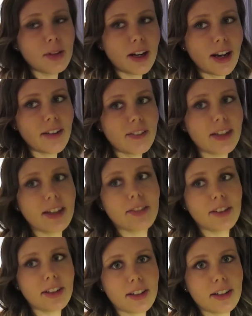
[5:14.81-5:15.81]
we're having a
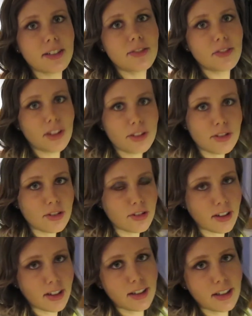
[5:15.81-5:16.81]
very
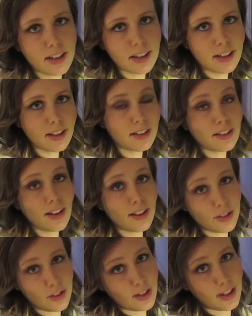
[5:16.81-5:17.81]
frustrating
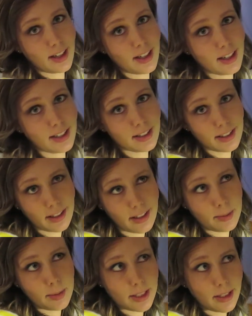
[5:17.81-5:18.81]
laundry night,
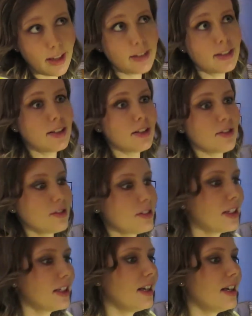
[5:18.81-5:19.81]
let me tell you.
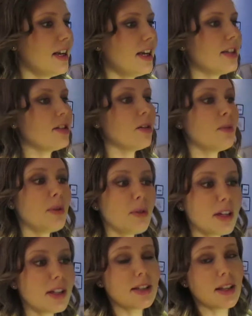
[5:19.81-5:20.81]
So we
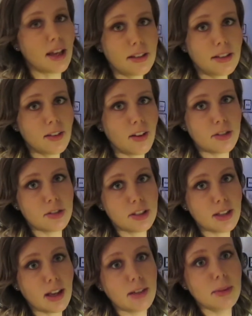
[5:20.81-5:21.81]
were assigned a
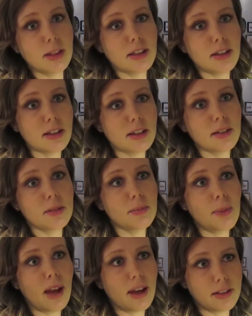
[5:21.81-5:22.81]
laundry time and the
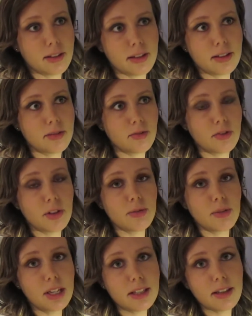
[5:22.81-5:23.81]
past
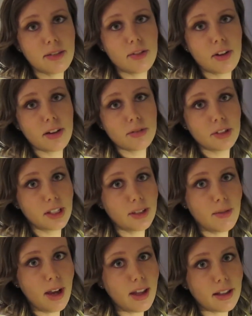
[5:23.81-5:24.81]
few weeks have gone
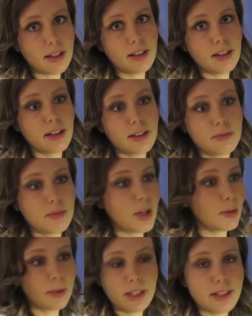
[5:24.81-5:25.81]
really well. Um,
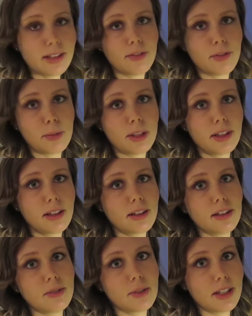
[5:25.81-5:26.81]
nobody has ever been
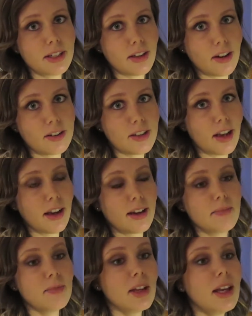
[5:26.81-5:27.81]
there when it's our
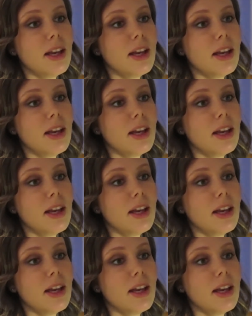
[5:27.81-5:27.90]
time